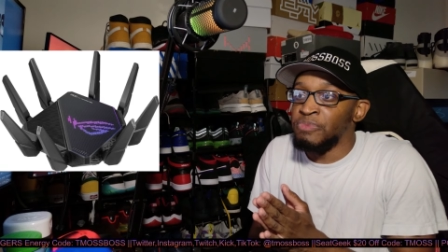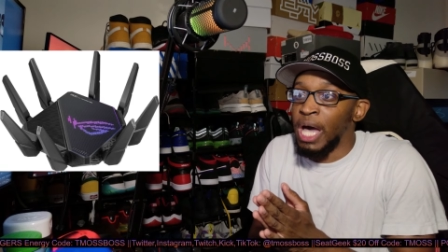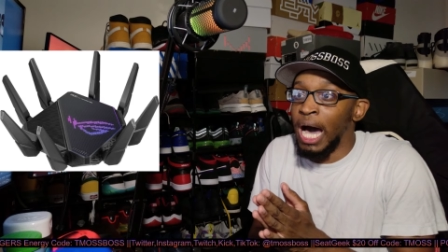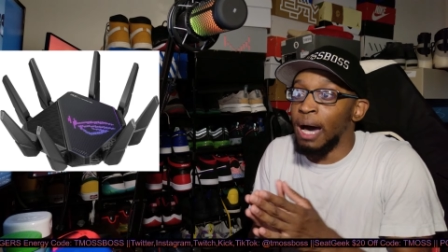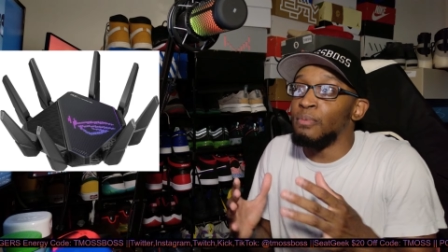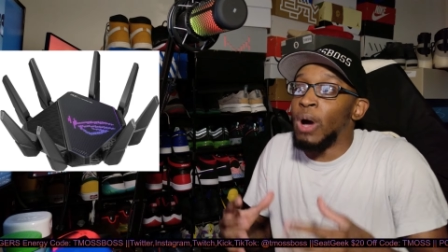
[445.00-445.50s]

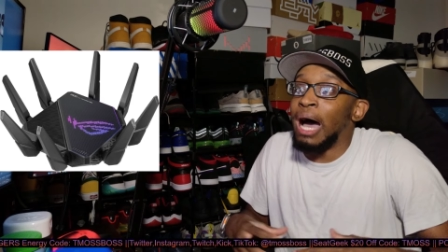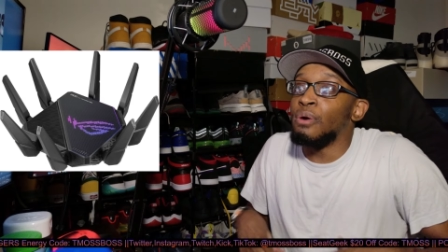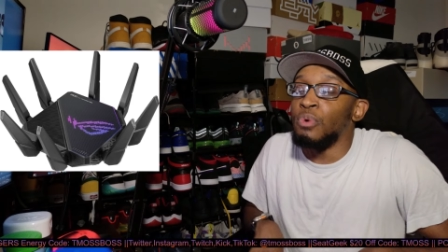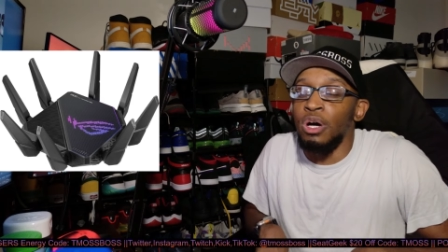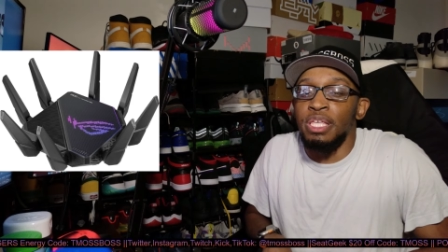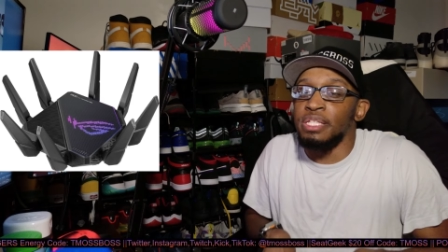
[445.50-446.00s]
I
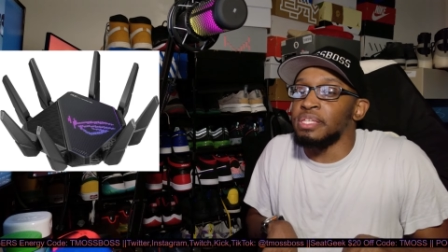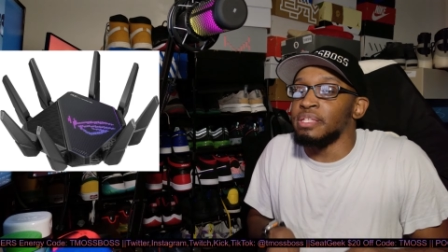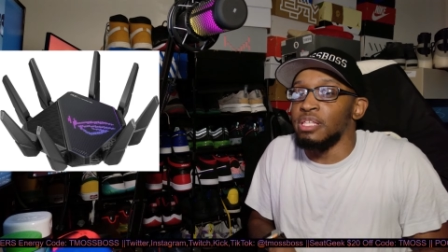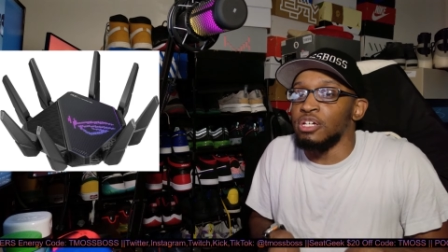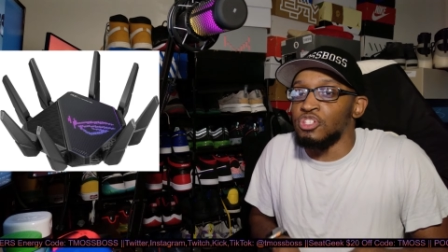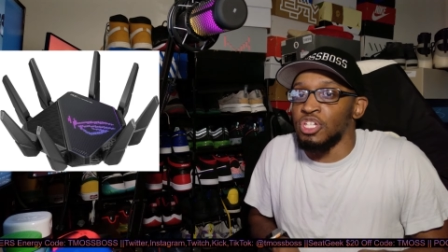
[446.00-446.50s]
want it to
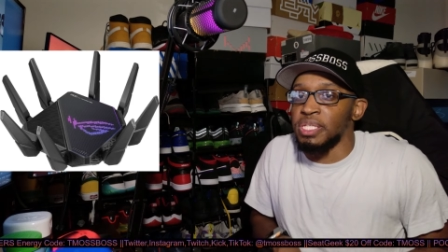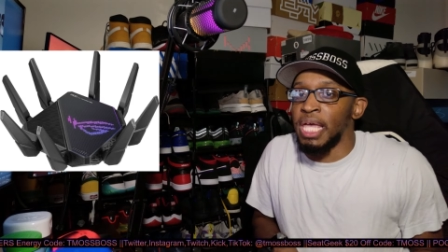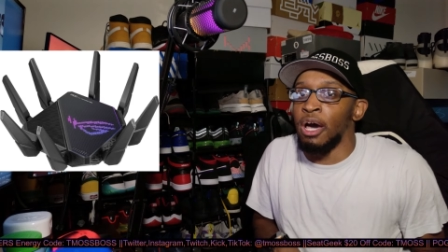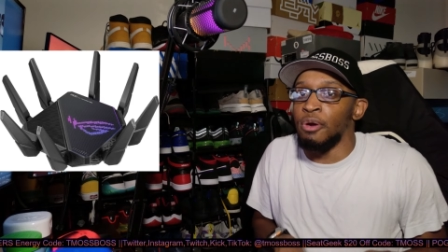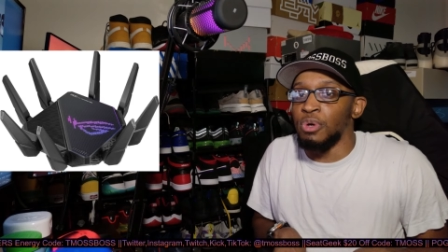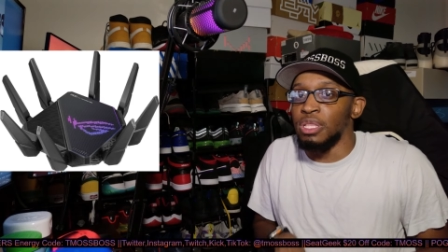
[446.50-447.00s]
look just
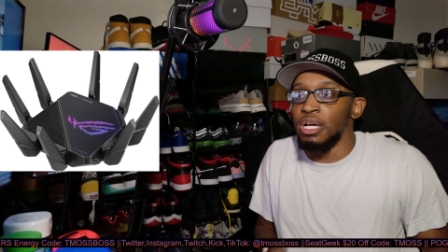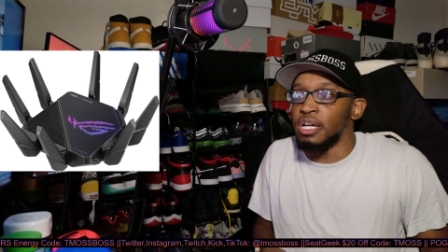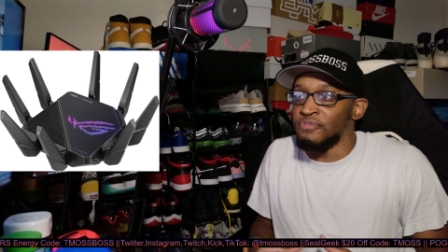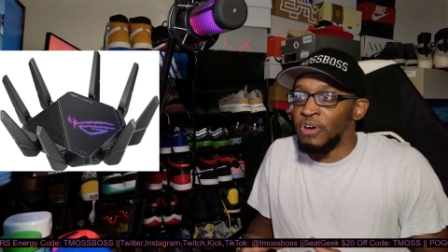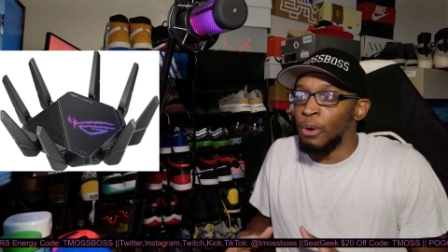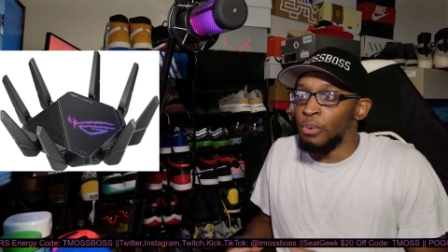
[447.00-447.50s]
how it would look
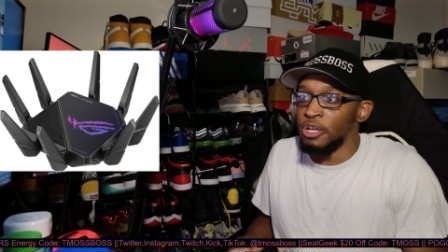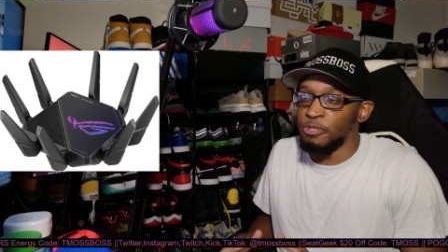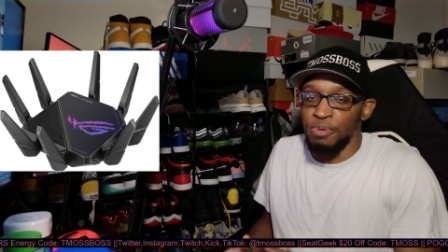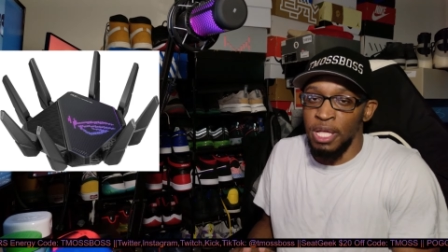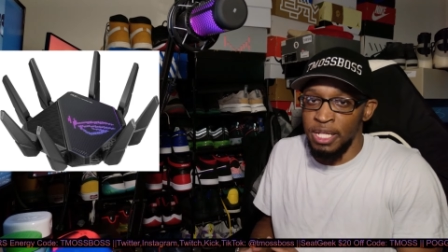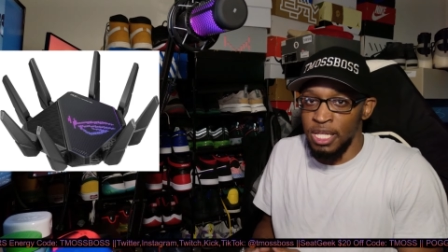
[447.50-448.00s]
if I was
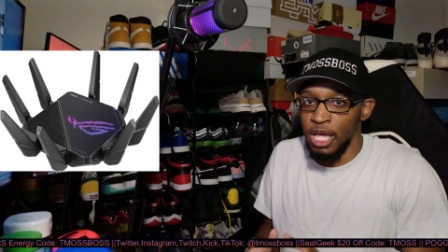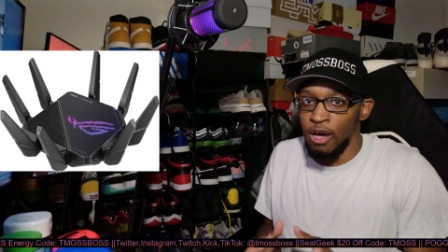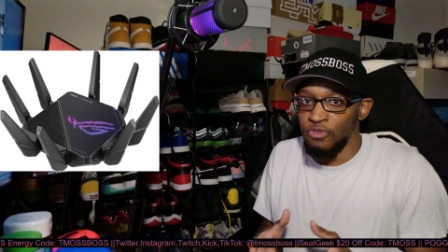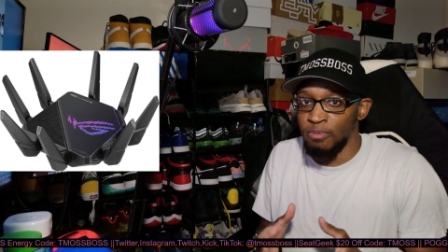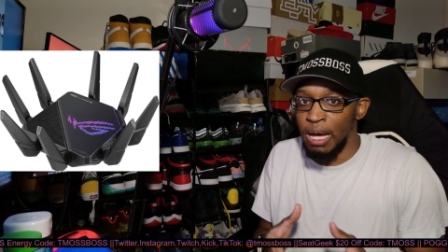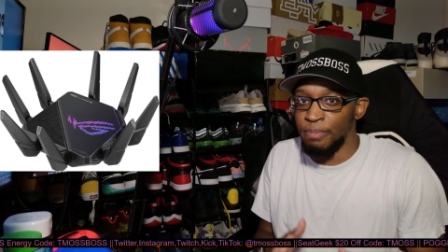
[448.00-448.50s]
playing it
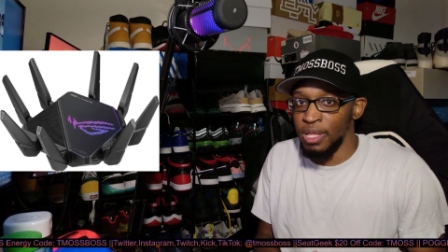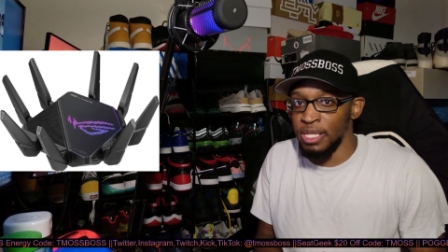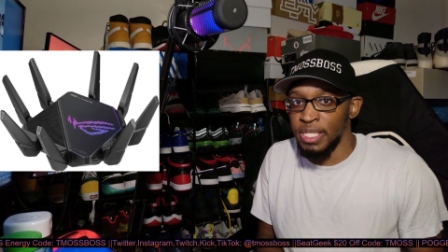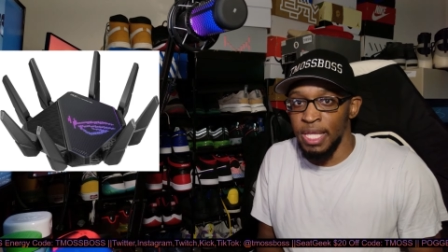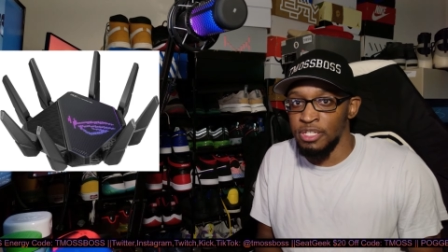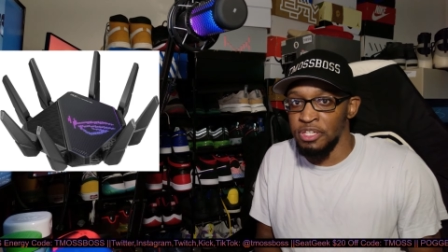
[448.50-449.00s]
off of my
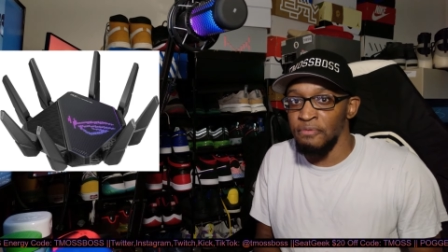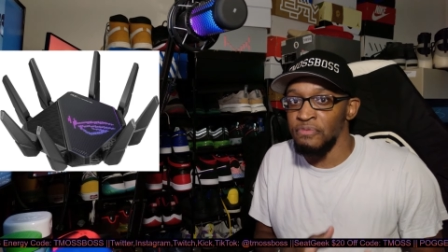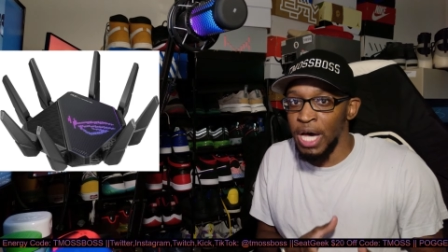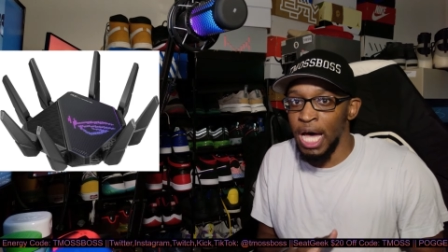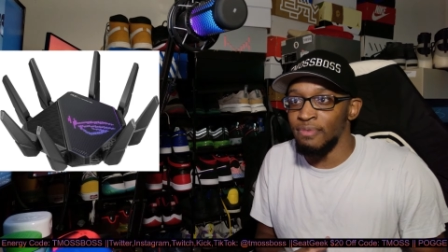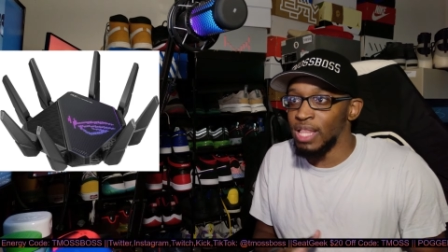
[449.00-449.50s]
PlayStation 5.